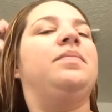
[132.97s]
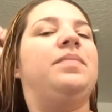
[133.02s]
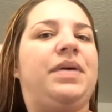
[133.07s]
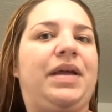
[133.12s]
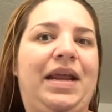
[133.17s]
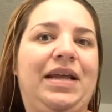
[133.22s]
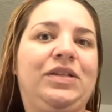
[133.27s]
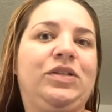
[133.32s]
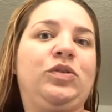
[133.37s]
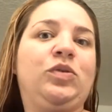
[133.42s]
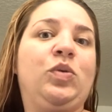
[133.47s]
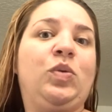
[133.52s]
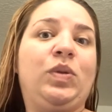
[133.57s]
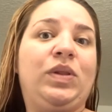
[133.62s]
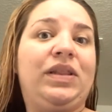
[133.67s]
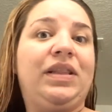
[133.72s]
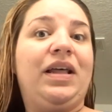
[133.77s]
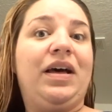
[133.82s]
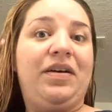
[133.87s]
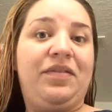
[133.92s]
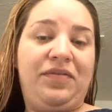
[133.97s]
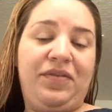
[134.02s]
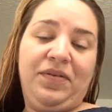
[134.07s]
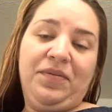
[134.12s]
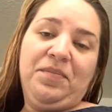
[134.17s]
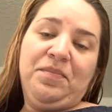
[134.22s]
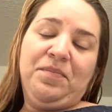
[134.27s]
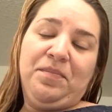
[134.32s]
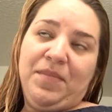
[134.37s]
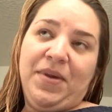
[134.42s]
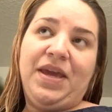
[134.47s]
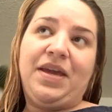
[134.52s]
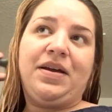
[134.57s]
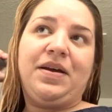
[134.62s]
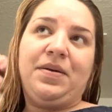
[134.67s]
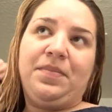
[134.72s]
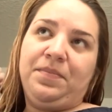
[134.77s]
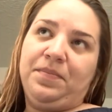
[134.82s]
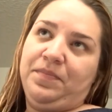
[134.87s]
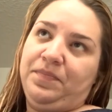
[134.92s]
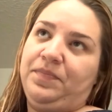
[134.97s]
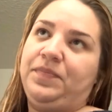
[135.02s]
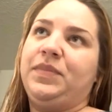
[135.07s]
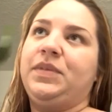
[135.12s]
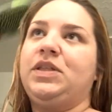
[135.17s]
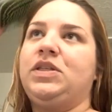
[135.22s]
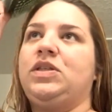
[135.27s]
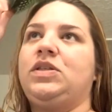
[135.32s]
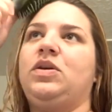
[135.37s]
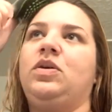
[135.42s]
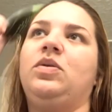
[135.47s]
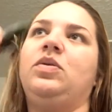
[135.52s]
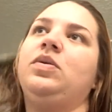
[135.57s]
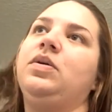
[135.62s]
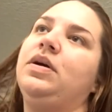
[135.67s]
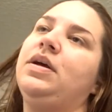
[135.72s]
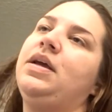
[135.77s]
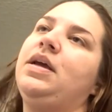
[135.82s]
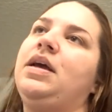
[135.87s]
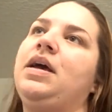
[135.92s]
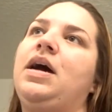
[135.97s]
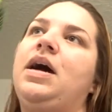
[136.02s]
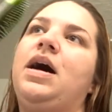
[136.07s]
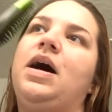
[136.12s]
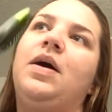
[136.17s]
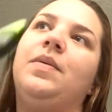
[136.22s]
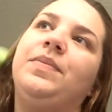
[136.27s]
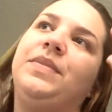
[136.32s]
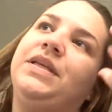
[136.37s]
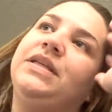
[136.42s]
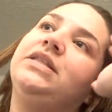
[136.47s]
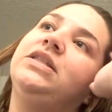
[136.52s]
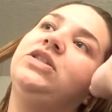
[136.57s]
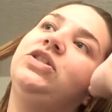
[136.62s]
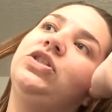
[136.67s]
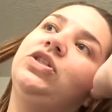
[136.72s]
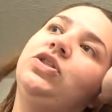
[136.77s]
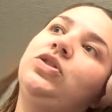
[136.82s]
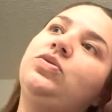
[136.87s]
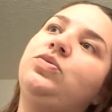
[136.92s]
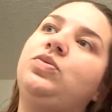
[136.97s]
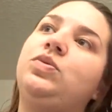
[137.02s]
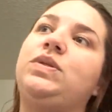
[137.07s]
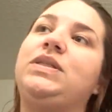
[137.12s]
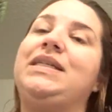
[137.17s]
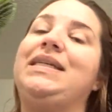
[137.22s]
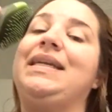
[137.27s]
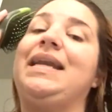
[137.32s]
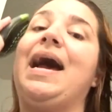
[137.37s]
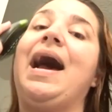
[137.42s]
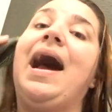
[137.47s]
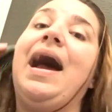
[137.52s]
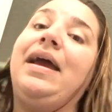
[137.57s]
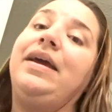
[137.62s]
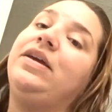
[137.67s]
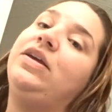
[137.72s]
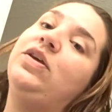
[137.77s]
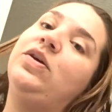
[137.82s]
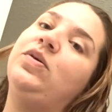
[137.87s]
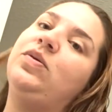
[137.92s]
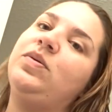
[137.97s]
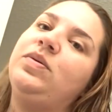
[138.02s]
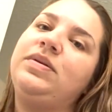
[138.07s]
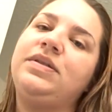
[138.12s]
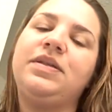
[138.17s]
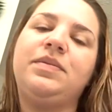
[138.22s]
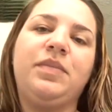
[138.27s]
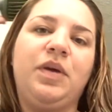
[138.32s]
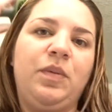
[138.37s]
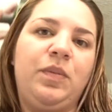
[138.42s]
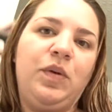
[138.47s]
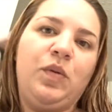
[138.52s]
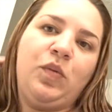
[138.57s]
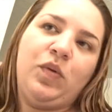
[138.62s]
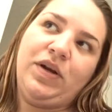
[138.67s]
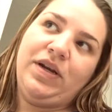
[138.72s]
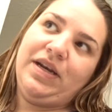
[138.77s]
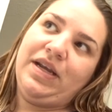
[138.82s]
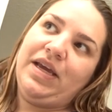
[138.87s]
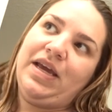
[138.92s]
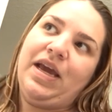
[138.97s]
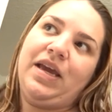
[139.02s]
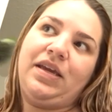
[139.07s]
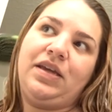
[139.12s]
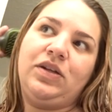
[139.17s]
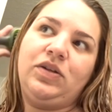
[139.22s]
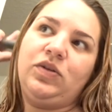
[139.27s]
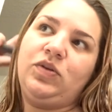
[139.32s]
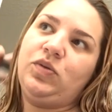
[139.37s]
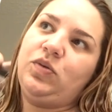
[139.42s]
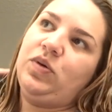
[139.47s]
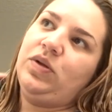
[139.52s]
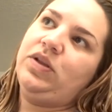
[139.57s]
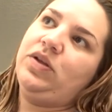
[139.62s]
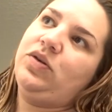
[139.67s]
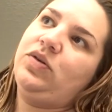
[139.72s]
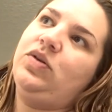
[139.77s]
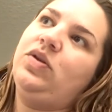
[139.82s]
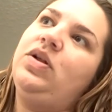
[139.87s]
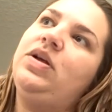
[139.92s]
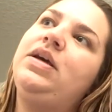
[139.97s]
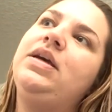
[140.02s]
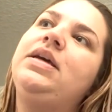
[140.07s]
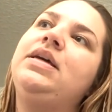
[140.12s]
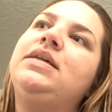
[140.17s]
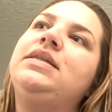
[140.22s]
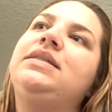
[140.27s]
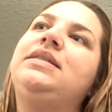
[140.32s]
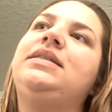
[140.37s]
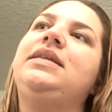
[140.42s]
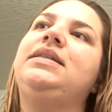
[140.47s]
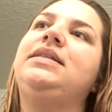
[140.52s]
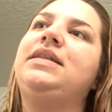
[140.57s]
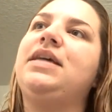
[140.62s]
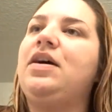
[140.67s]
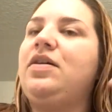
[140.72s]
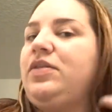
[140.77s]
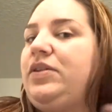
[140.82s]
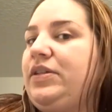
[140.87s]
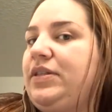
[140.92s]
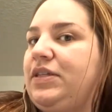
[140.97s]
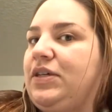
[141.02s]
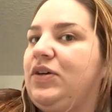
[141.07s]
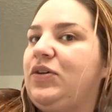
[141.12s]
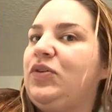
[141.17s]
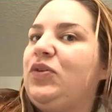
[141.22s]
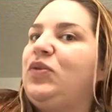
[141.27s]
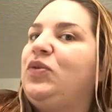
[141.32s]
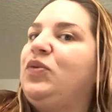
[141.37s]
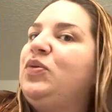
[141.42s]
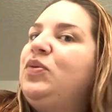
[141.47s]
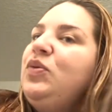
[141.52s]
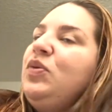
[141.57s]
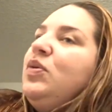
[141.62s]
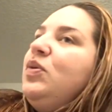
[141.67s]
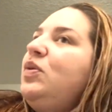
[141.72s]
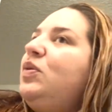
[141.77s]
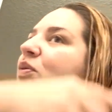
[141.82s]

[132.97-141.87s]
but I do love makeup. So this is just a routine I use, and maybe one day I can do a little sit down and tell you